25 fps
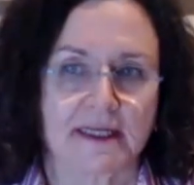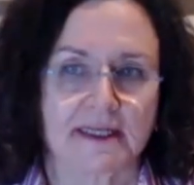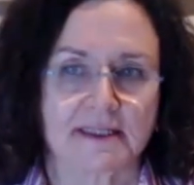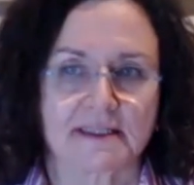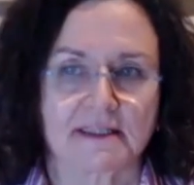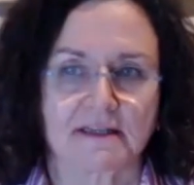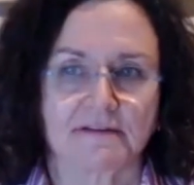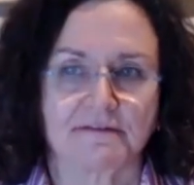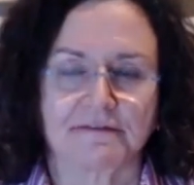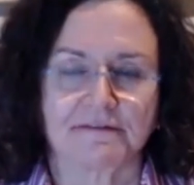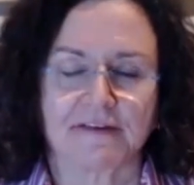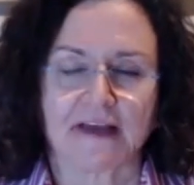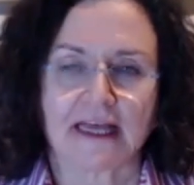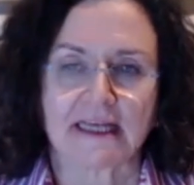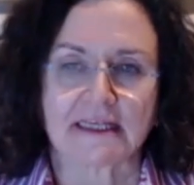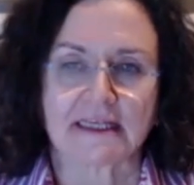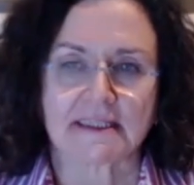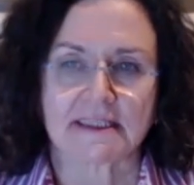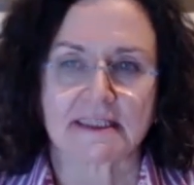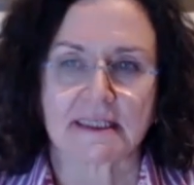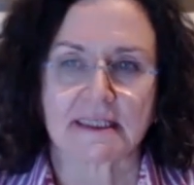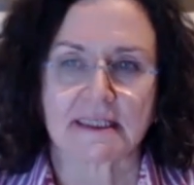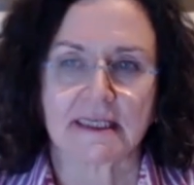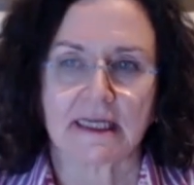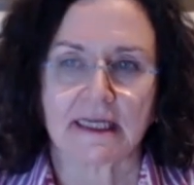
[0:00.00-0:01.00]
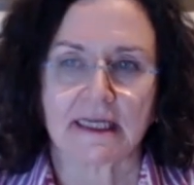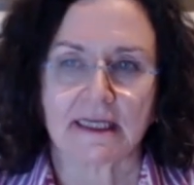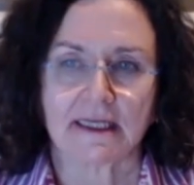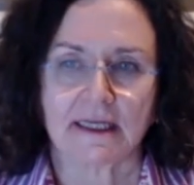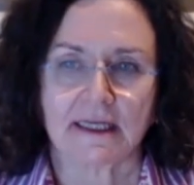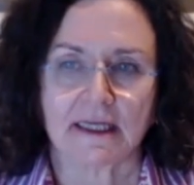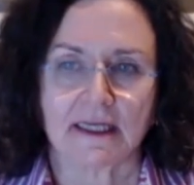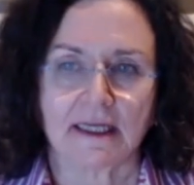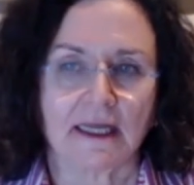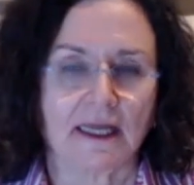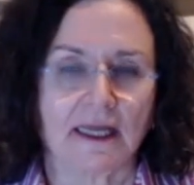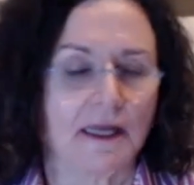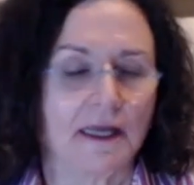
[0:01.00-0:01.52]
It's a
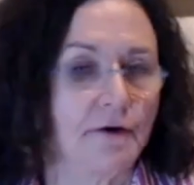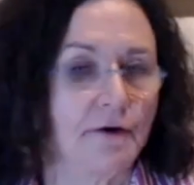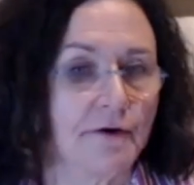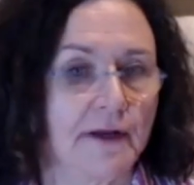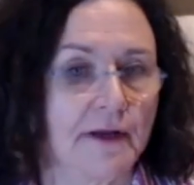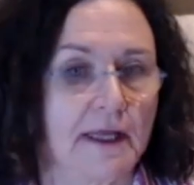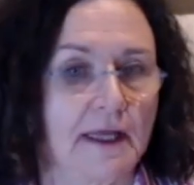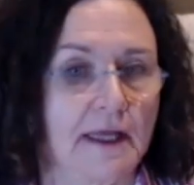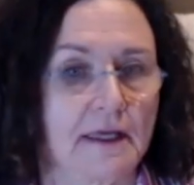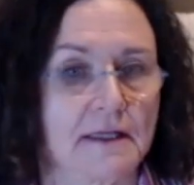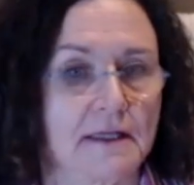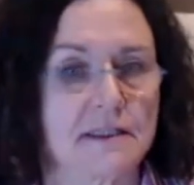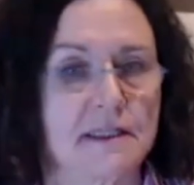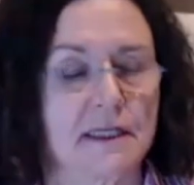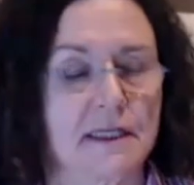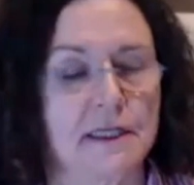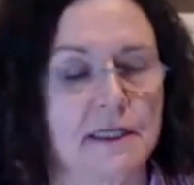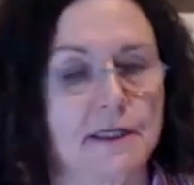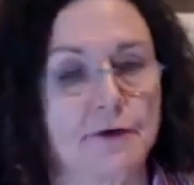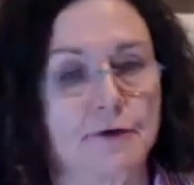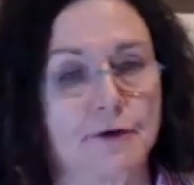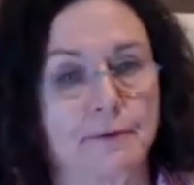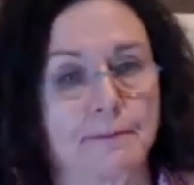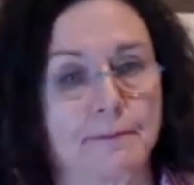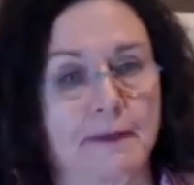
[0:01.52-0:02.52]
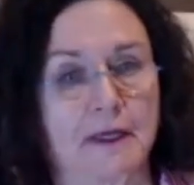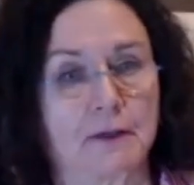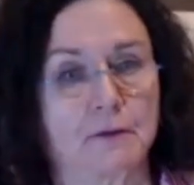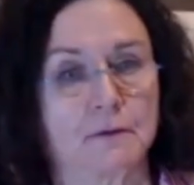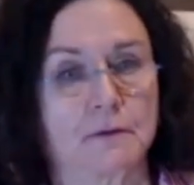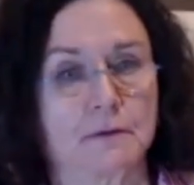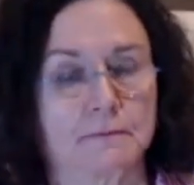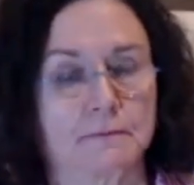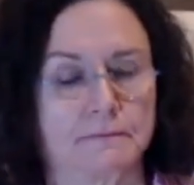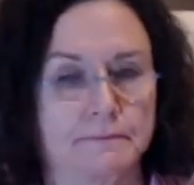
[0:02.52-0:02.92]
fascinating area to hear about.